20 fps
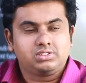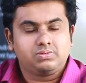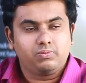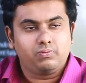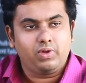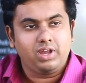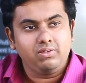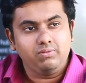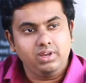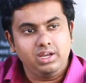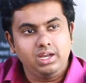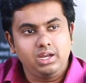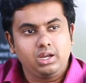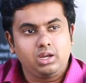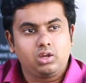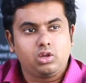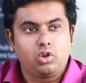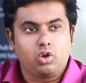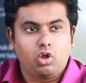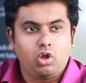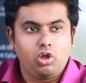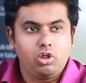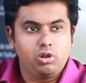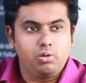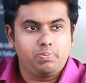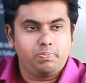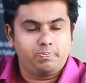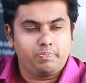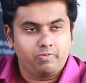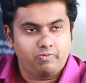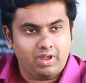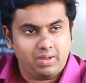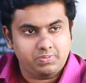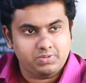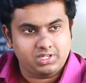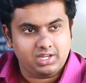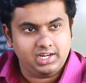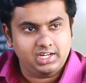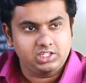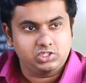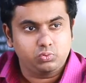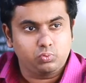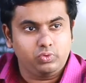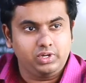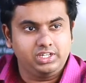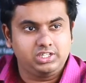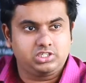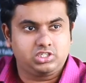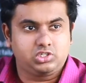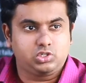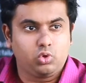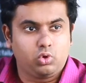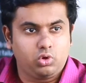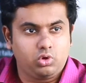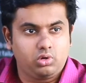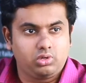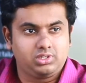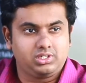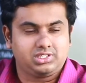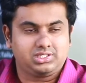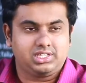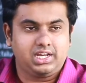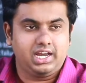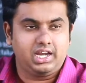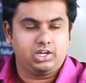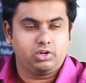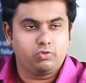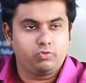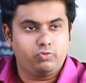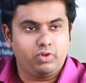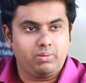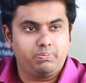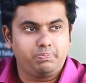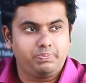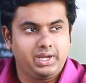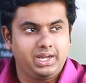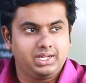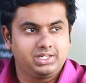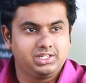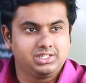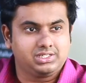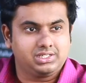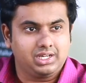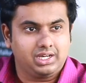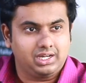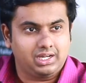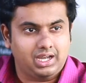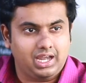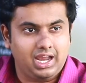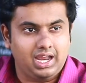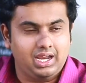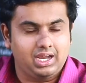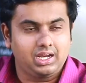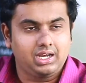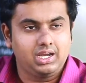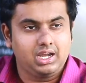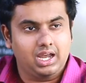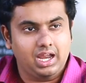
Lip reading: When we crawl websites, we store the state of web pages day in,